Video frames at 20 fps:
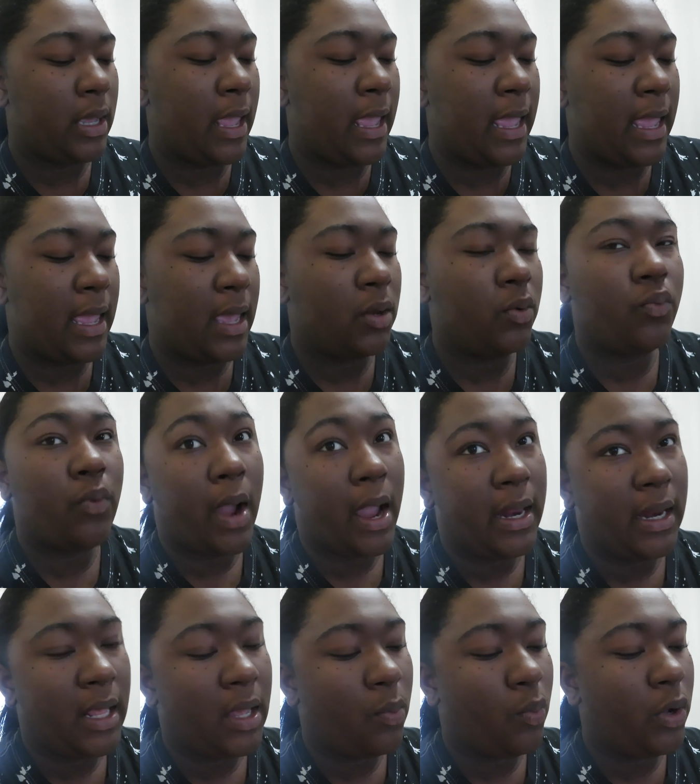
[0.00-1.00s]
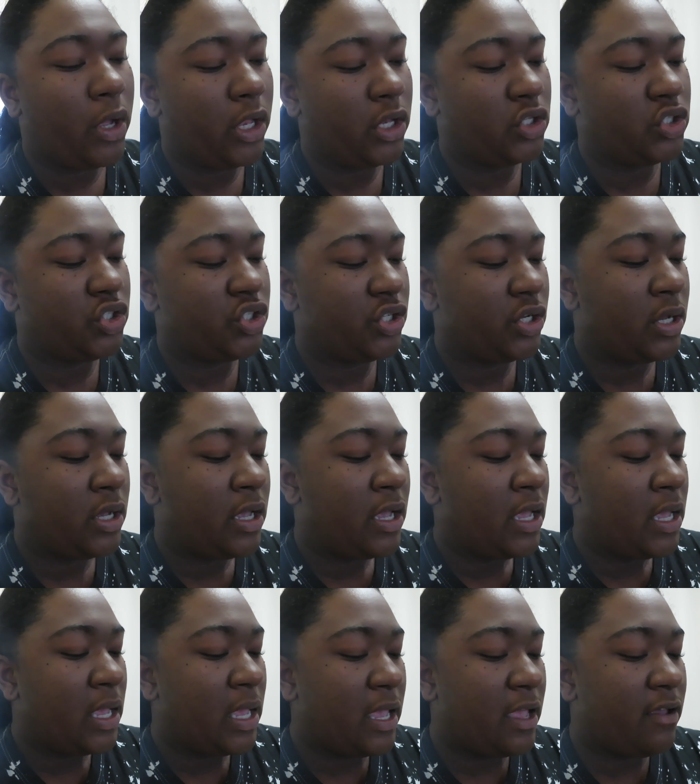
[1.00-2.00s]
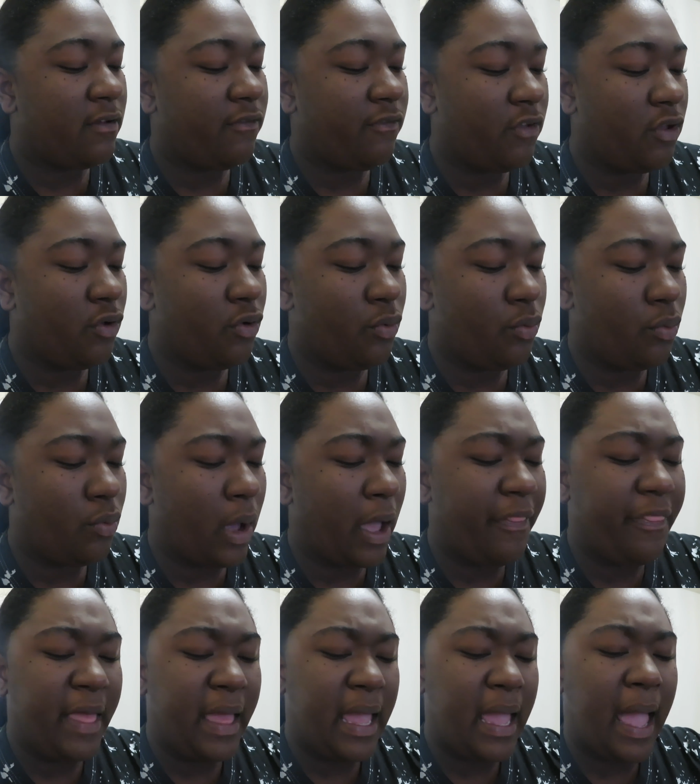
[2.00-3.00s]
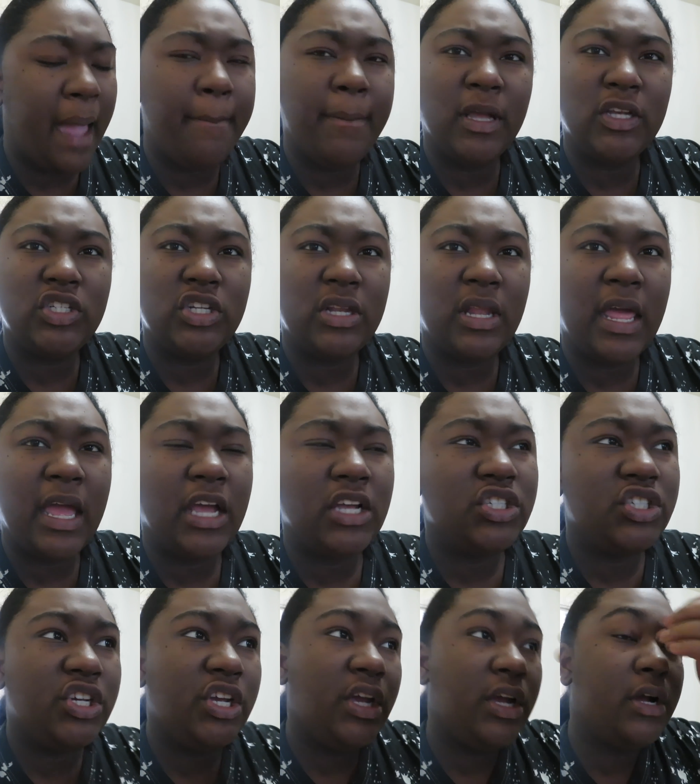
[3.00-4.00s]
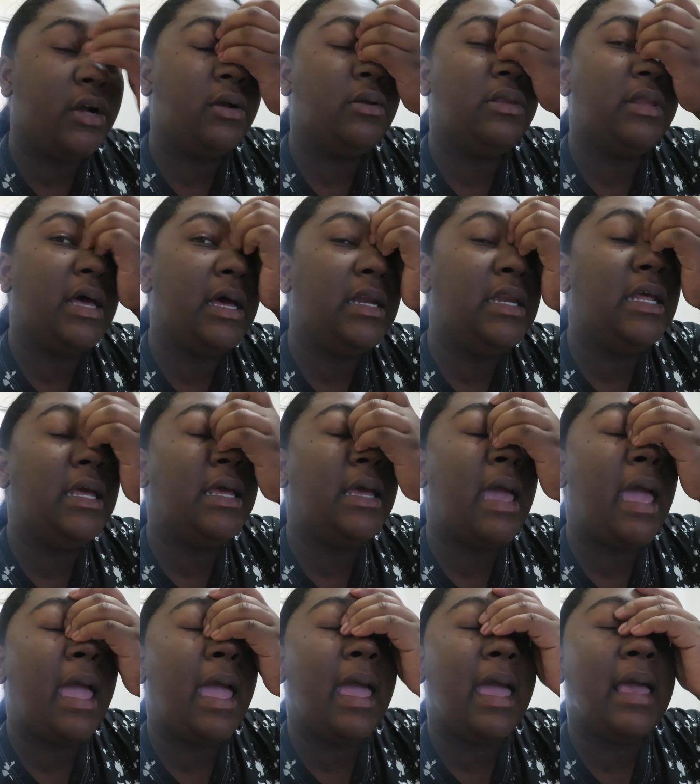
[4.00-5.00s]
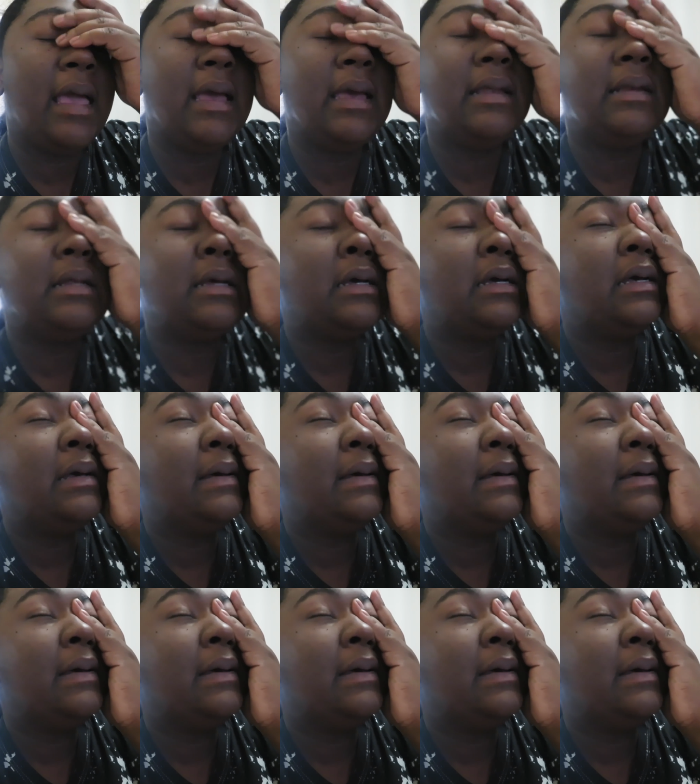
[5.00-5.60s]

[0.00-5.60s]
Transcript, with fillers: and writing, which, if you, I think I mentioned last year, London had